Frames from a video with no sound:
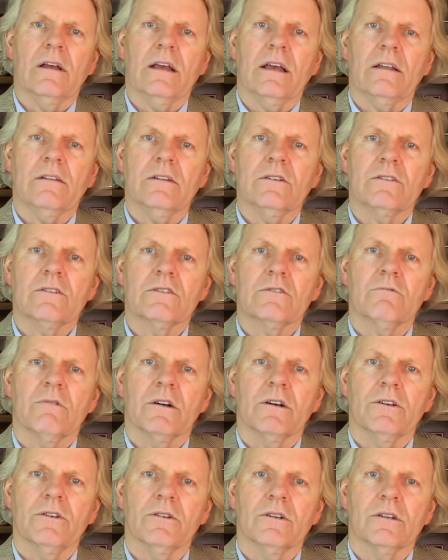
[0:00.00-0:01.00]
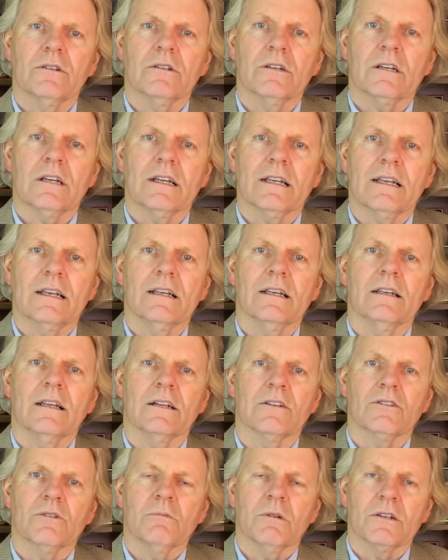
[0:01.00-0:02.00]
and this is where you can look at
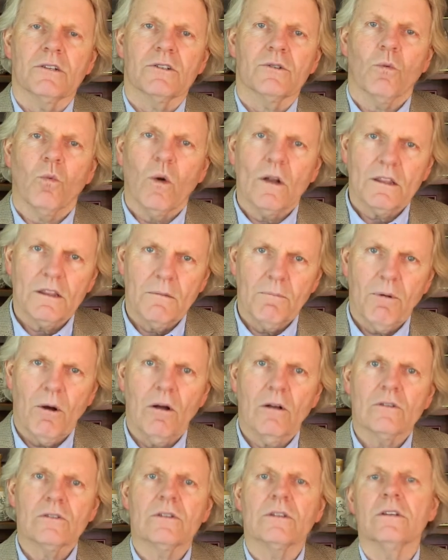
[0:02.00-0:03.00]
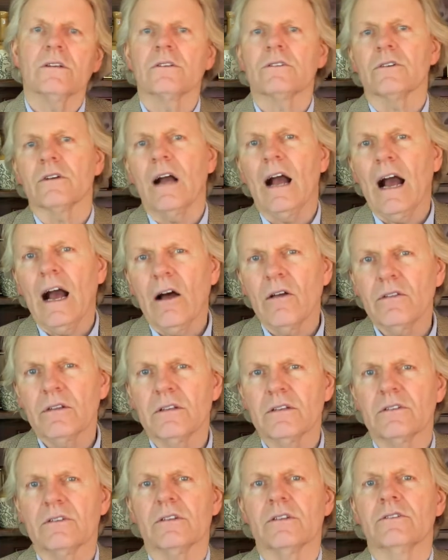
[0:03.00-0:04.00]
not so much what the policy is or how
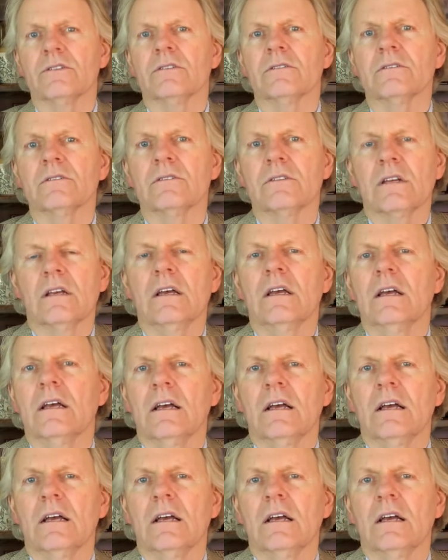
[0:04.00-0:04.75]
the decisions